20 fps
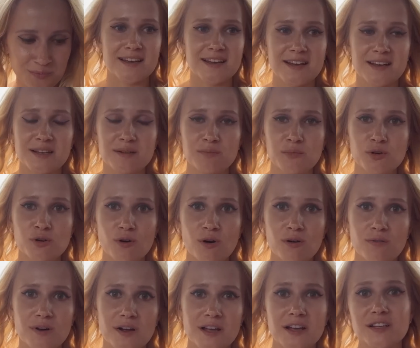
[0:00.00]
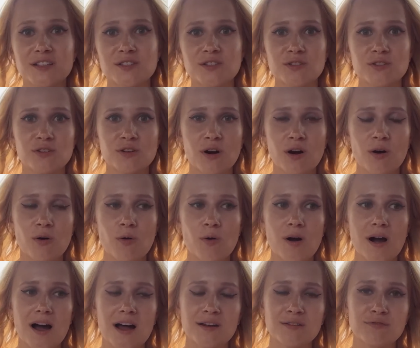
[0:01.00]
And moreover, as you
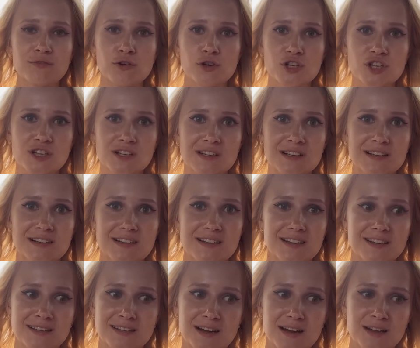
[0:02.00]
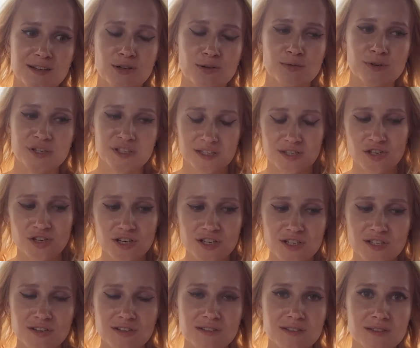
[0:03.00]
know, unfortunately there are no
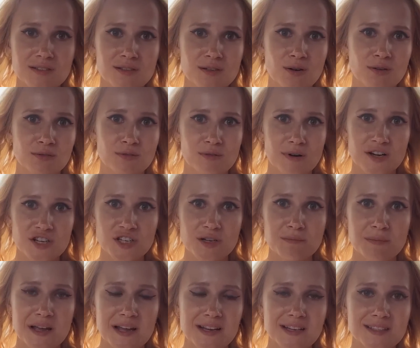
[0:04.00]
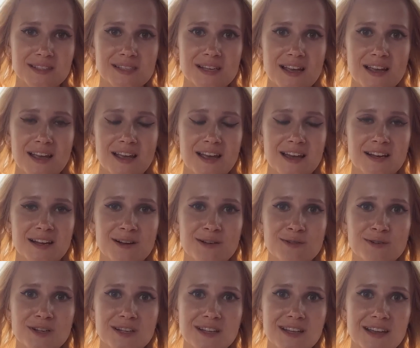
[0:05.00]
restrictions on Russian banks and I
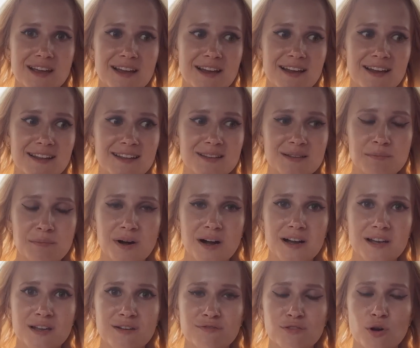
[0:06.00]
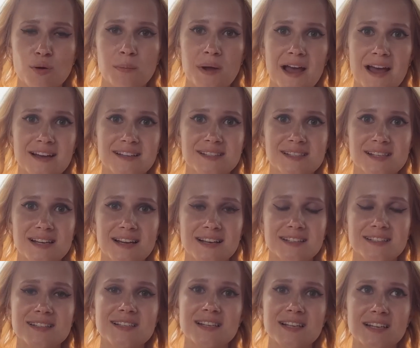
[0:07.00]
couldn't get money from
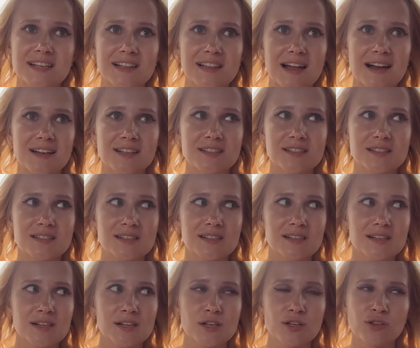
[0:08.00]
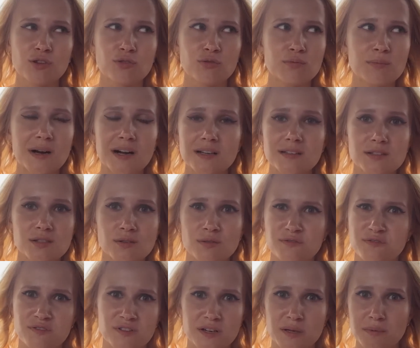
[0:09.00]
AdSense in the last 2 months or
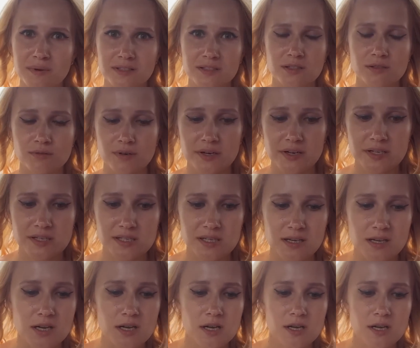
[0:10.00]
3 months already.